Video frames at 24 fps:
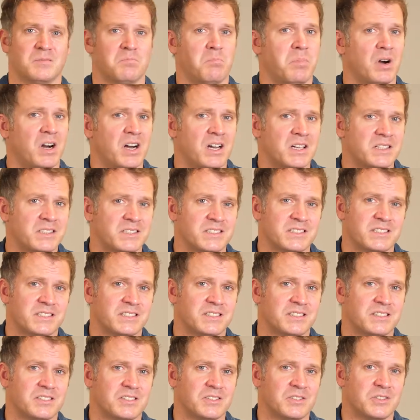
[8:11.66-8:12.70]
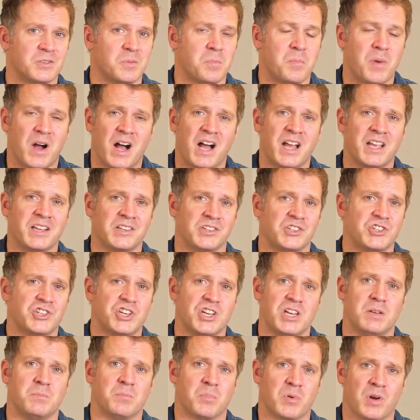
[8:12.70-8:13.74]
But they're buying
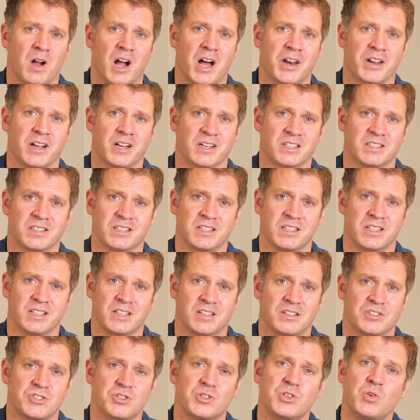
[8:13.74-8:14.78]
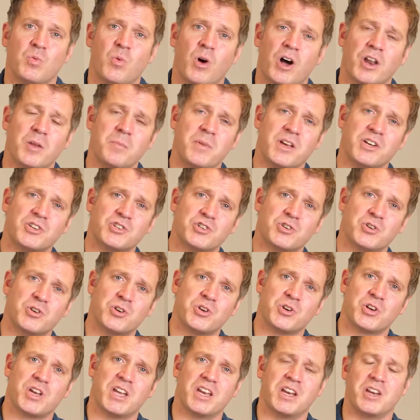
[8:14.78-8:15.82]
cheap product. So you wanna make sure
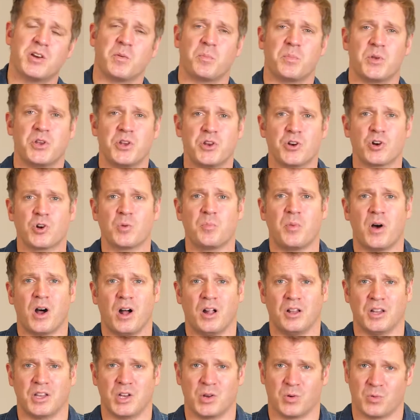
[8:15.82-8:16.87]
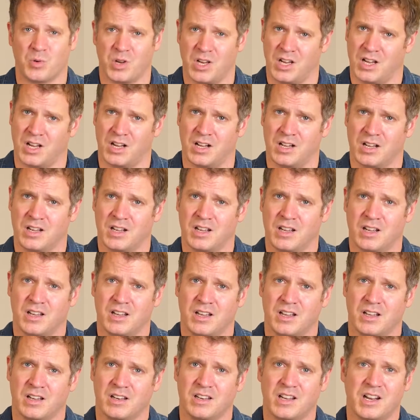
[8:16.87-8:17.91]
you're getting a pure polyurea
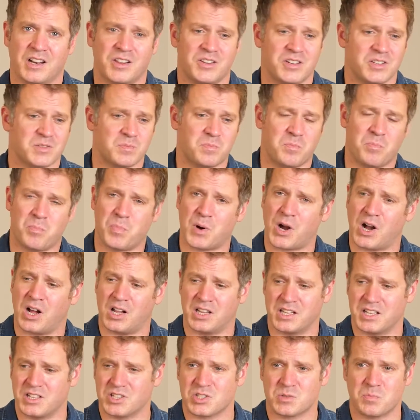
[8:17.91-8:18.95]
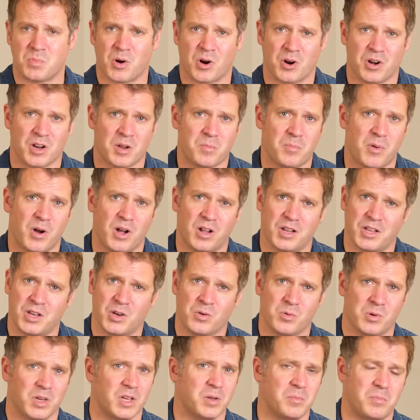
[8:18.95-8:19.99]
None of this polyaspartic
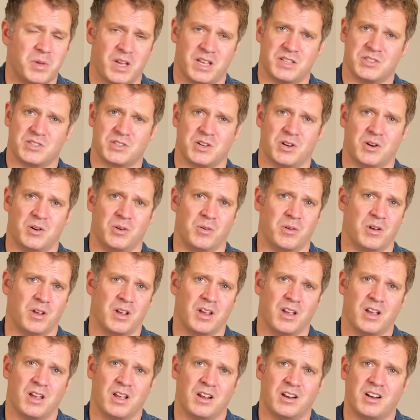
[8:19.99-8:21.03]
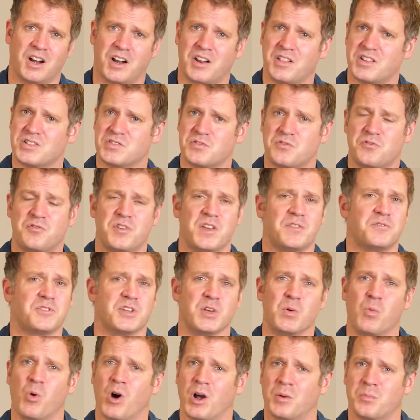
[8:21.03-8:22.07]
polyurea base coat, none of this
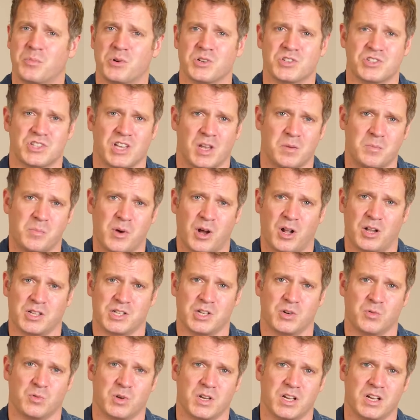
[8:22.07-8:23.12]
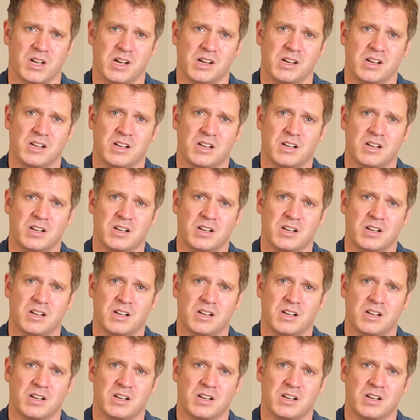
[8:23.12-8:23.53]
51% polyurea,